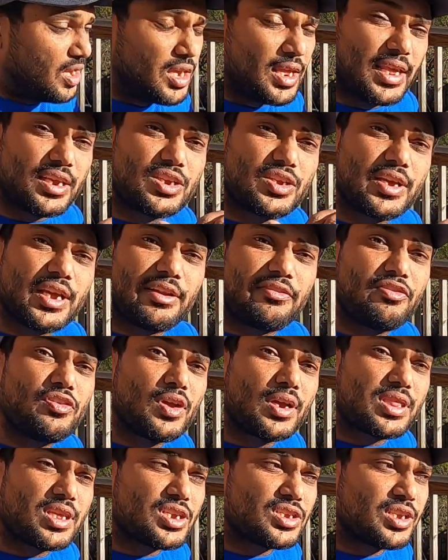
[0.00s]
you can actually get a
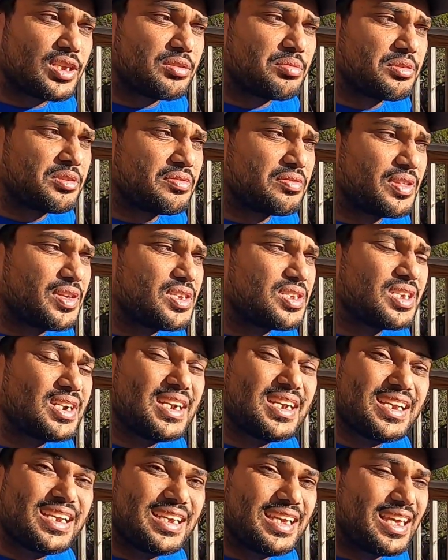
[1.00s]
few other accessories for this.
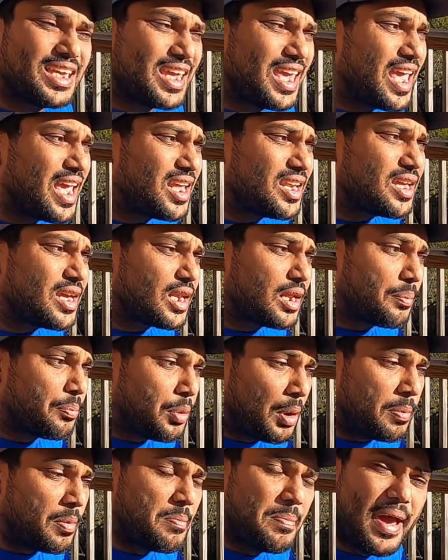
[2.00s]
You can get a
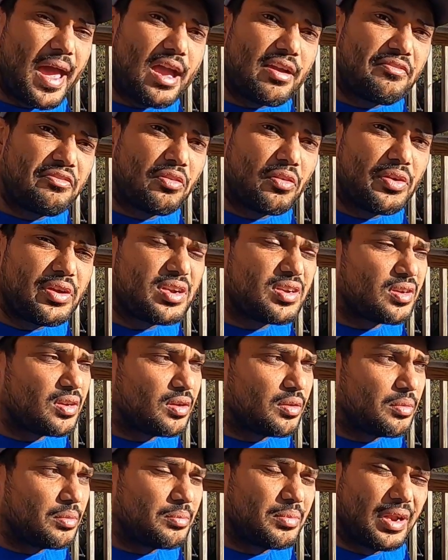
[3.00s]
proper bag for it.
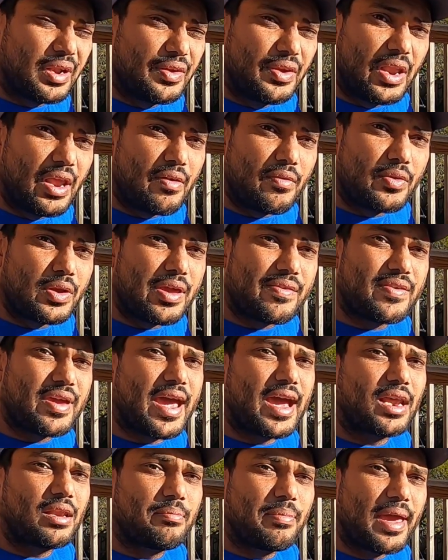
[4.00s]
No one ever
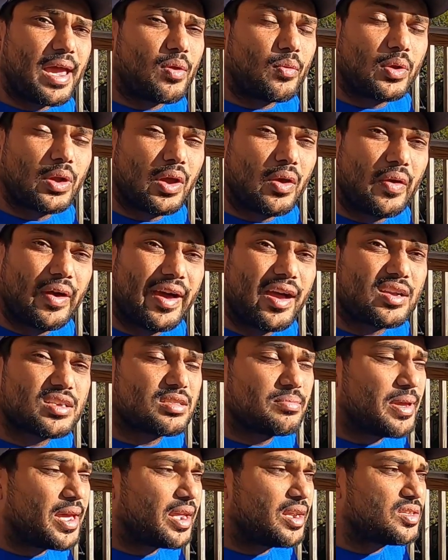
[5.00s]
had a bag when I
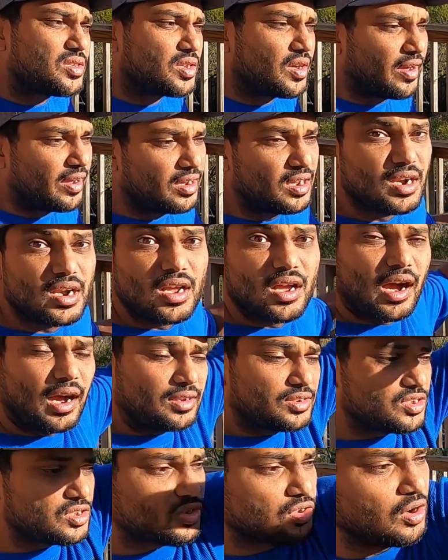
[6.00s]
asked about it, so
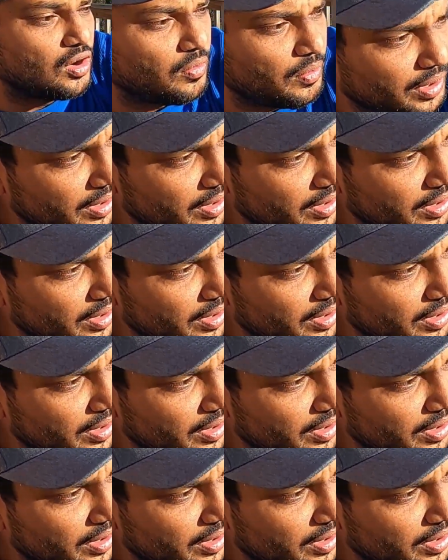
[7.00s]
I just got